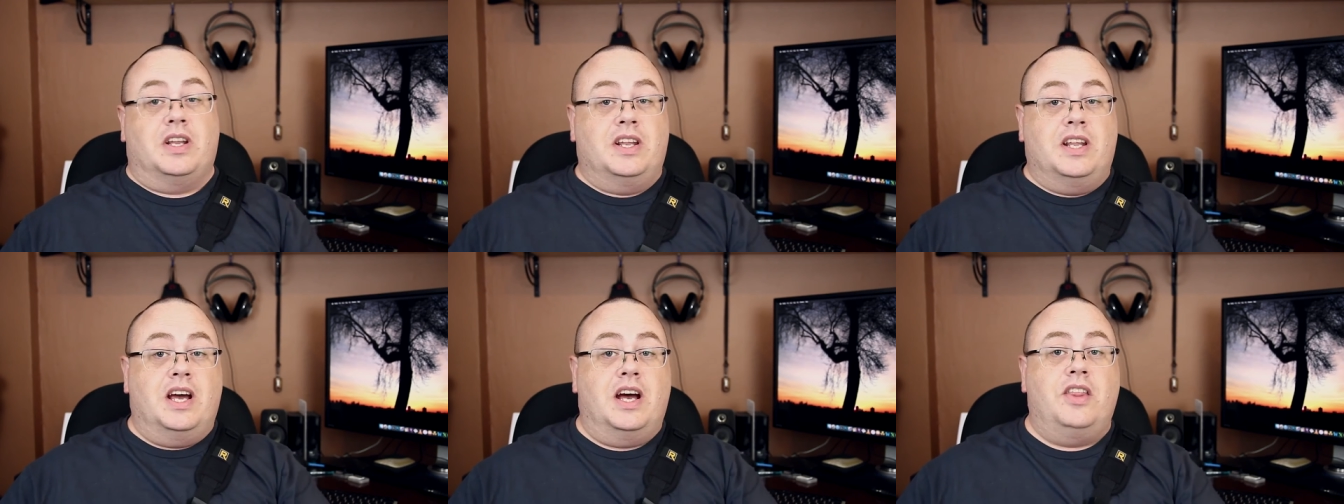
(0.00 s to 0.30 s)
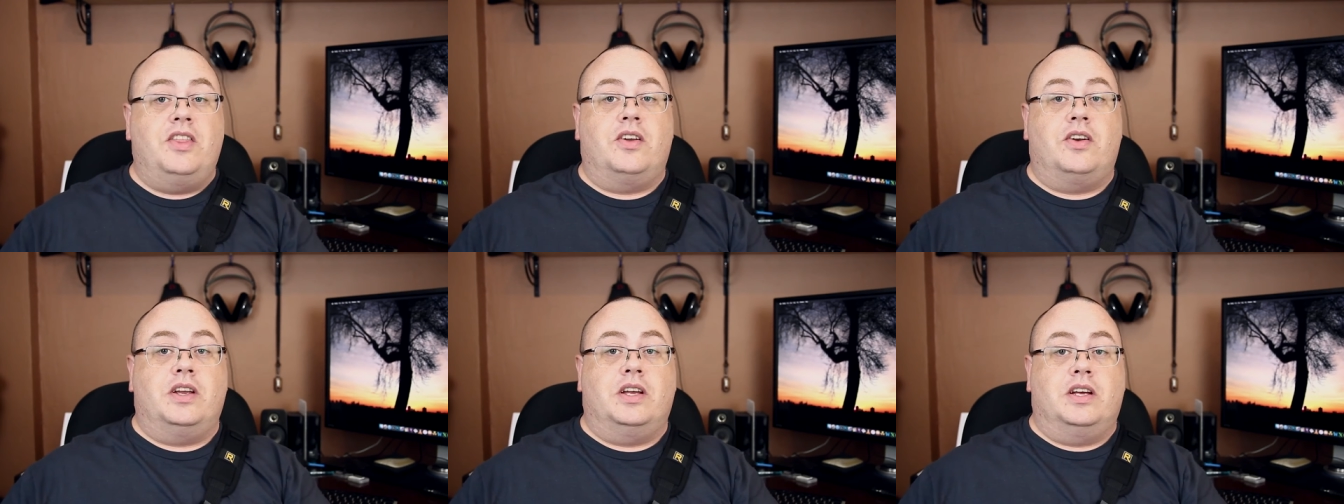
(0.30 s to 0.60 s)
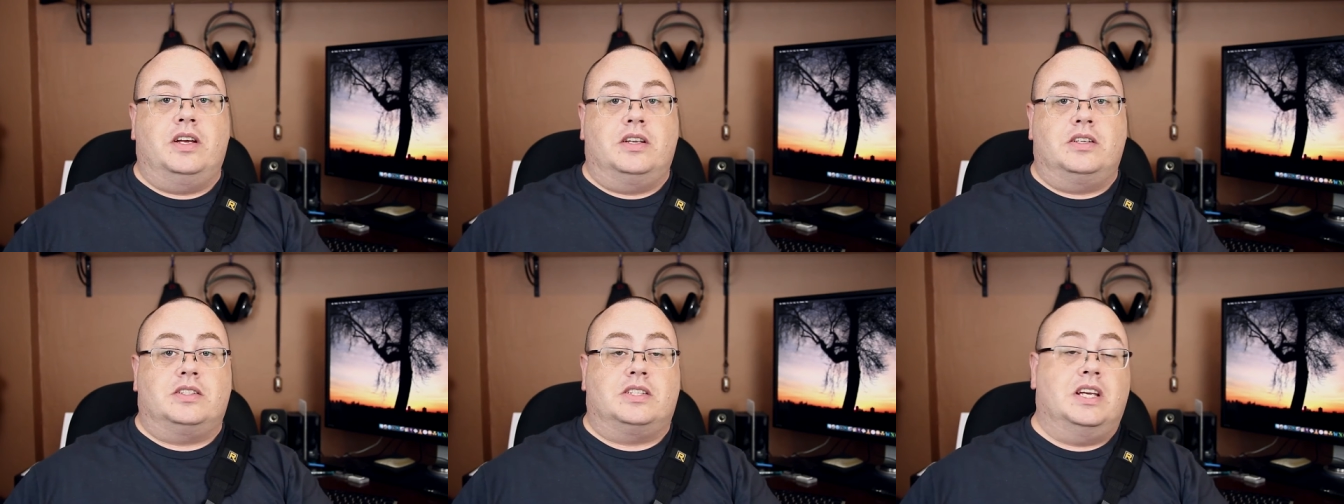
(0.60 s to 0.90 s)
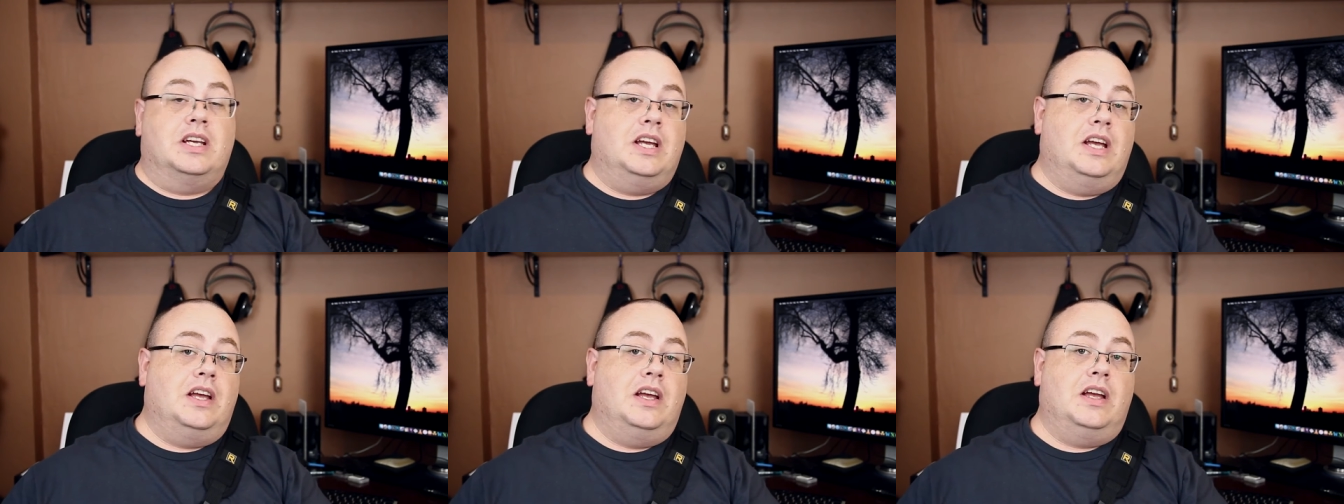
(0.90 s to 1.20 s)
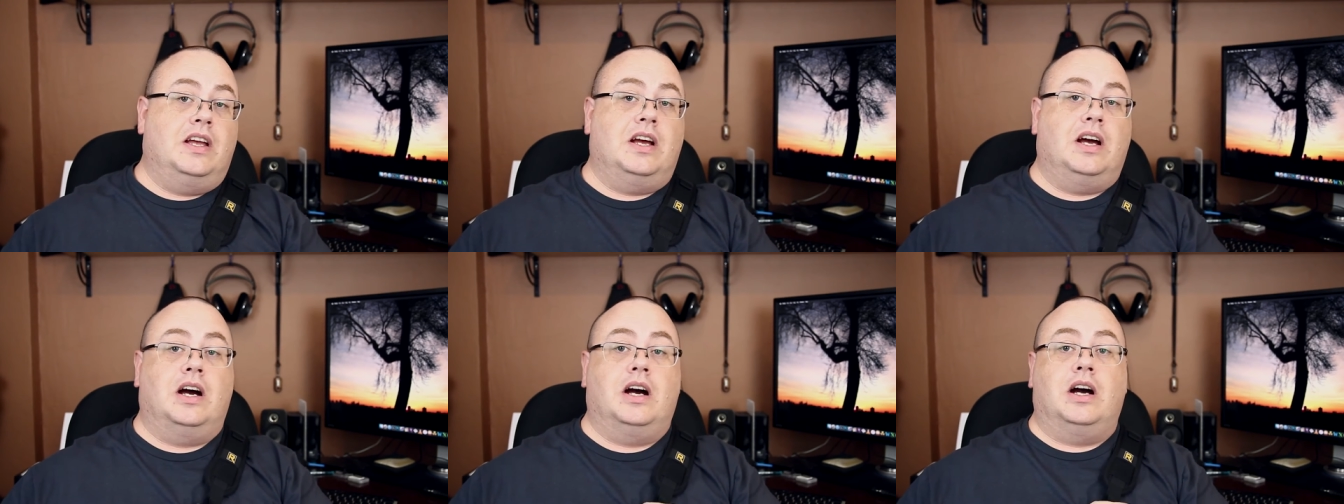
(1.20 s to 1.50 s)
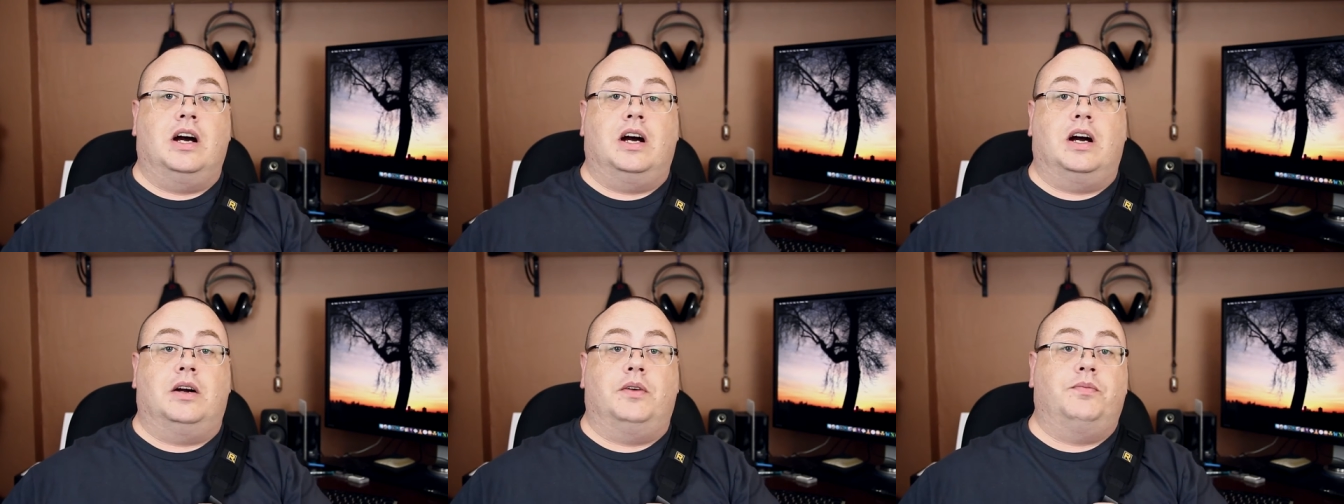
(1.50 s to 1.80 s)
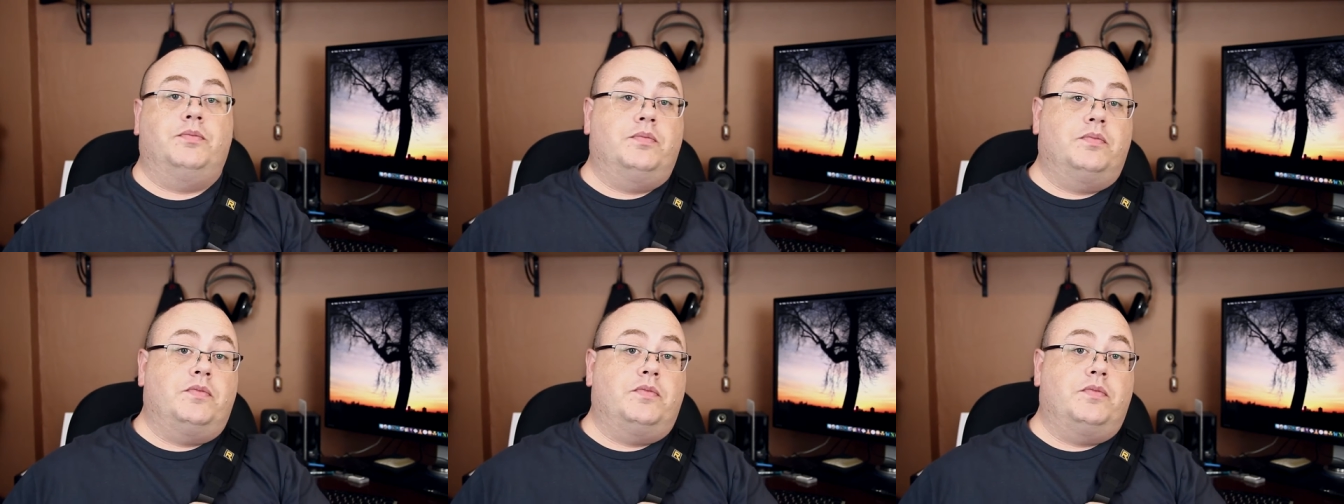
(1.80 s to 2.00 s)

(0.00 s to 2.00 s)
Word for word: Another is, uh,